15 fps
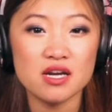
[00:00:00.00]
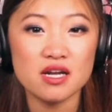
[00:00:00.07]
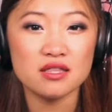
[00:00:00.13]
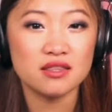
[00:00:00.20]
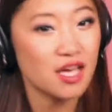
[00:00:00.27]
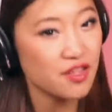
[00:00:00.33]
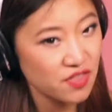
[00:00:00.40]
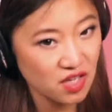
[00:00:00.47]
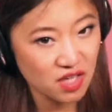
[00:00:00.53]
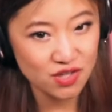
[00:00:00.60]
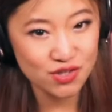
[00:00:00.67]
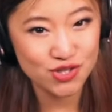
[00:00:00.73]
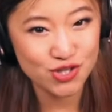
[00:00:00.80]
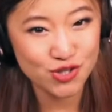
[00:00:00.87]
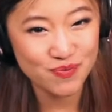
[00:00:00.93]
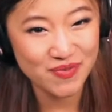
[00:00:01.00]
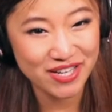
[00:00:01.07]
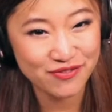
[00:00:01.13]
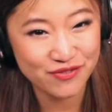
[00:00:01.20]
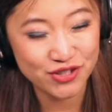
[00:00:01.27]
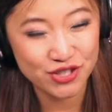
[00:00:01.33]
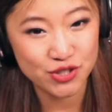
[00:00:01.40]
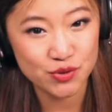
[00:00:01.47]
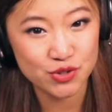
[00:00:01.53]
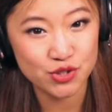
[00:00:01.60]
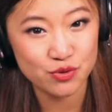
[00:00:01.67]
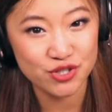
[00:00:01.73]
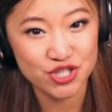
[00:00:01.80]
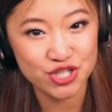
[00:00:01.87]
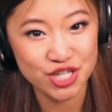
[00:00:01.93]
nothing is too big for you
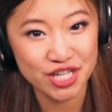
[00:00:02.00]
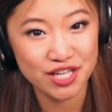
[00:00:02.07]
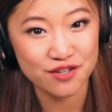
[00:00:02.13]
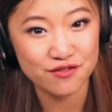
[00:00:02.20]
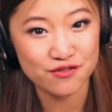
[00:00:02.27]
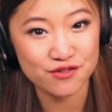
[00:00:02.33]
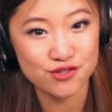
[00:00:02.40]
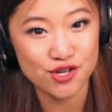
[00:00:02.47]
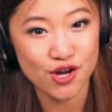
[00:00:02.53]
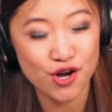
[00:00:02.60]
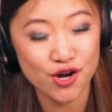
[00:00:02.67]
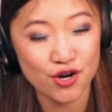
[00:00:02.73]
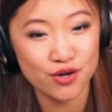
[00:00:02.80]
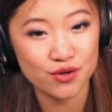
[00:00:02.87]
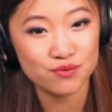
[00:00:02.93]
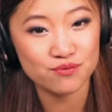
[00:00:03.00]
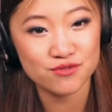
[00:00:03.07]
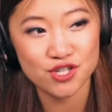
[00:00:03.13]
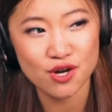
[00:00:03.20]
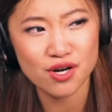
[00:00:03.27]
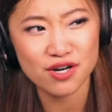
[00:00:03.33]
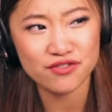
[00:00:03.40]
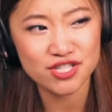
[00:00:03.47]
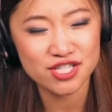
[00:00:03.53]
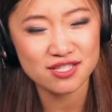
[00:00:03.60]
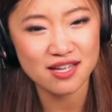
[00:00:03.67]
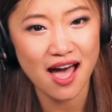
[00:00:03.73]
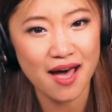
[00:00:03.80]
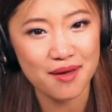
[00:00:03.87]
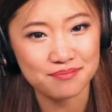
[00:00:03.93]
to achieve, so don't ever
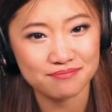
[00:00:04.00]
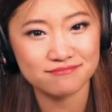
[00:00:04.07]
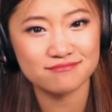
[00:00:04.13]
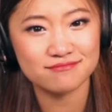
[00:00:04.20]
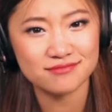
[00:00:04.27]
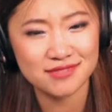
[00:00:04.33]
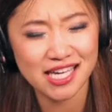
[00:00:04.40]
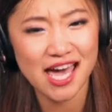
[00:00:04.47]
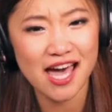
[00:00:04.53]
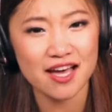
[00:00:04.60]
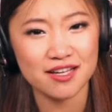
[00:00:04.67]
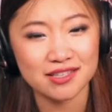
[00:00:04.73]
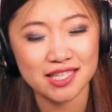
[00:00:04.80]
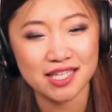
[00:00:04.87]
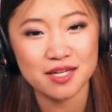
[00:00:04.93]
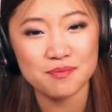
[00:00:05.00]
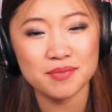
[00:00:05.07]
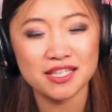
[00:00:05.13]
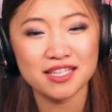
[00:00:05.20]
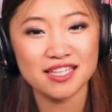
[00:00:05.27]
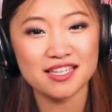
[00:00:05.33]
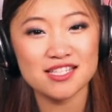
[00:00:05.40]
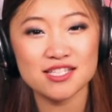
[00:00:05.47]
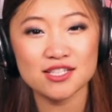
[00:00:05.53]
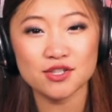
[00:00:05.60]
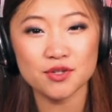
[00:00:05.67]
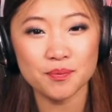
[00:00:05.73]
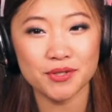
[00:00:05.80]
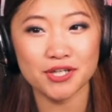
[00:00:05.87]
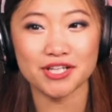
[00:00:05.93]
stop. Yeah, be like this
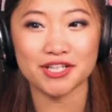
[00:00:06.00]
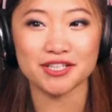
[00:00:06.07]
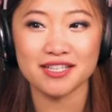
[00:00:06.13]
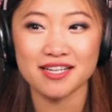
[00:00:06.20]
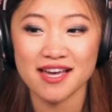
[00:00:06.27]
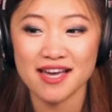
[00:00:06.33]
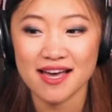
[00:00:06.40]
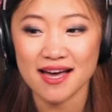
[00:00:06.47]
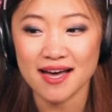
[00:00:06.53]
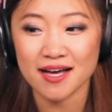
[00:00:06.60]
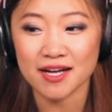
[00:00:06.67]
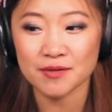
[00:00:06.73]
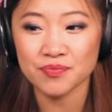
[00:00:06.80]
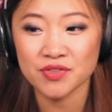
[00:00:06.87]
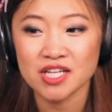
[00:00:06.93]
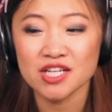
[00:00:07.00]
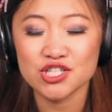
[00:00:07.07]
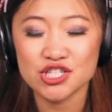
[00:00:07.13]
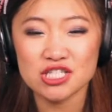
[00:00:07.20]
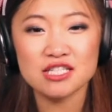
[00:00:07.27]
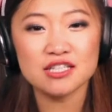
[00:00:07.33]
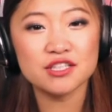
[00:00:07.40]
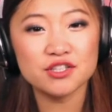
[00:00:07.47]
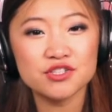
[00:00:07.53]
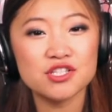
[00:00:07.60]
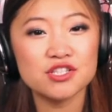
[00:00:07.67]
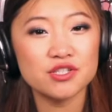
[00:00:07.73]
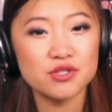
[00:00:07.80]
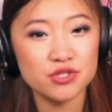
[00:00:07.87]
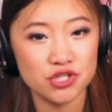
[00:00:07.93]
little bird. She's a little
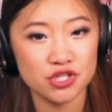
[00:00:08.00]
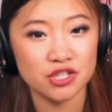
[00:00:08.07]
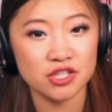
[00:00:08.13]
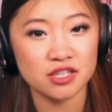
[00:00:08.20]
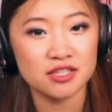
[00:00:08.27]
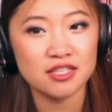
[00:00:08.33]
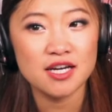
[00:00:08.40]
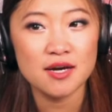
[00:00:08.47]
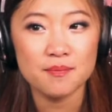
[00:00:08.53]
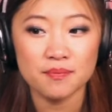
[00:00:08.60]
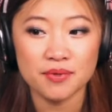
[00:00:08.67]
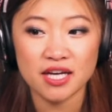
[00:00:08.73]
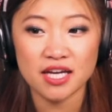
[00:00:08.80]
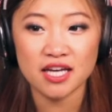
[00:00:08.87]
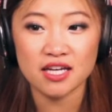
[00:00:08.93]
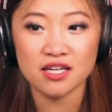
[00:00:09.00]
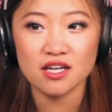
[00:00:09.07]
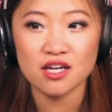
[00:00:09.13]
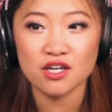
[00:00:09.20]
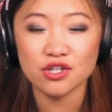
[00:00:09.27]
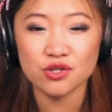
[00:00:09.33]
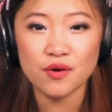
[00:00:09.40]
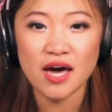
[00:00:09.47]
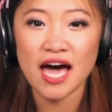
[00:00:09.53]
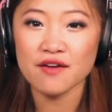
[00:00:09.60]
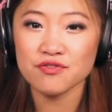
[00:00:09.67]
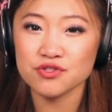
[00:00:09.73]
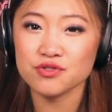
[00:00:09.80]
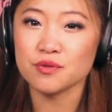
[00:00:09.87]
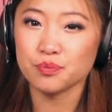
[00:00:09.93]
delusional, but you
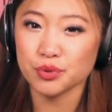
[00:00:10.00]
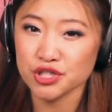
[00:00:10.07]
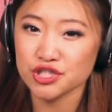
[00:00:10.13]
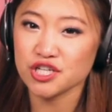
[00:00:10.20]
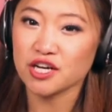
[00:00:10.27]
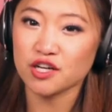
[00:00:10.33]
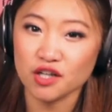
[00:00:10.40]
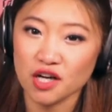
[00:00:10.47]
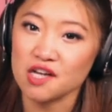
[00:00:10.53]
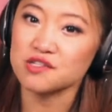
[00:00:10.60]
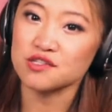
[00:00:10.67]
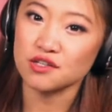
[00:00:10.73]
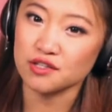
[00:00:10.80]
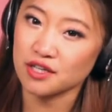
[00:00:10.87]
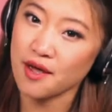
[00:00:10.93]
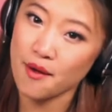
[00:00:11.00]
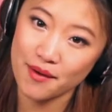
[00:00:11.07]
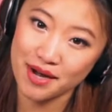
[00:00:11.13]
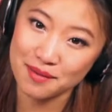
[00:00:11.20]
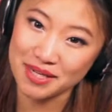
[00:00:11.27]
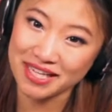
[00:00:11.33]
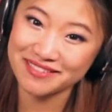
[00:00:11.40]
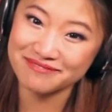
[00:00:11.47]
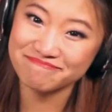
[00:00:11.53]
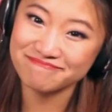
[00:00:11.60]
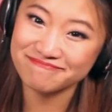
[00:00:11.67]
have to appreciate her hustle, you know what I mean?